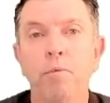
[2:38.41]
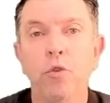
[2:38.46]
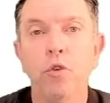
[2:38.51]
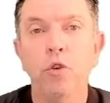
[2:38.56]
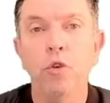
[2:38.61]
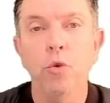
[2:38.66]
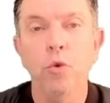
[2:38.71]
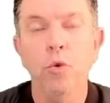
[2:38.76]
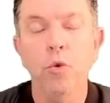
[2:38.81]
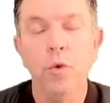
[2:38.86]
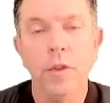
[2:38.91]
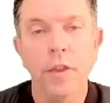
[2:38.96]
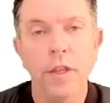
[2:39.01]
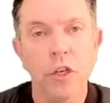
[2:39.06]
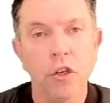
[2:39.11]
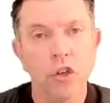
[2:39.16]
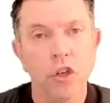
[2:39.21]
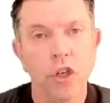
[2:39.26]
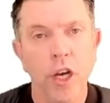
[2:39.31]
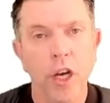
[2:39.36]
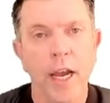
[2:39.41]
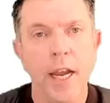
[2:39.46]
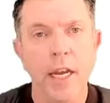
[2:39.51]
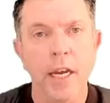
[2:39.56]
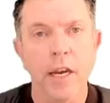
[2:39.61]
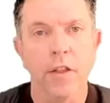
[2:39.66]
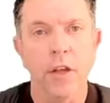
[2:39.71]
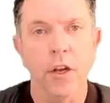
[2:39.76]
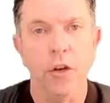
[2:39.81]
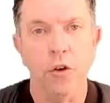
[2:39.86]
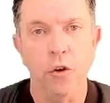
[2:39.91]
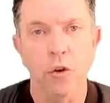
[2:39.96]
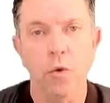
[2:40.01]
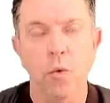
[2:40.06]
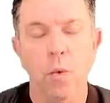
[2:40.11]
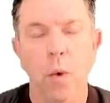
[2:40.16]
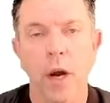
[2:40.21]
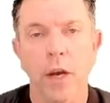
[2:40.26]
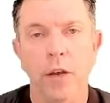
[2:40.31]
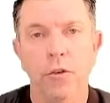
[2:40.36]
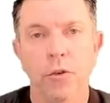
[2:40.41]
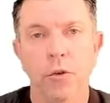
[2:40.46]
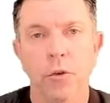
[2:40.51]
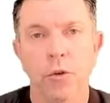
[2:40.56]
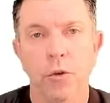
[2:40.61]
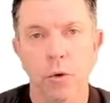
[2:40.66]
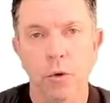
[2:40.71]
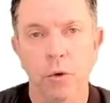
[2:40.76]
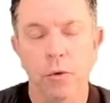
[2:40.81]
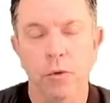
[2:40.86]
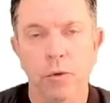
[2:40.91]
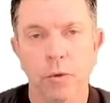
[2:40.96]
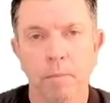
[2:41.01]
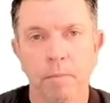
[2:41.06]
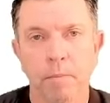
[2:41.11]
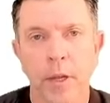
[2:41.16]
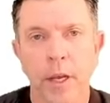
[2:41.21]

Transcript: to the chain that you want to use.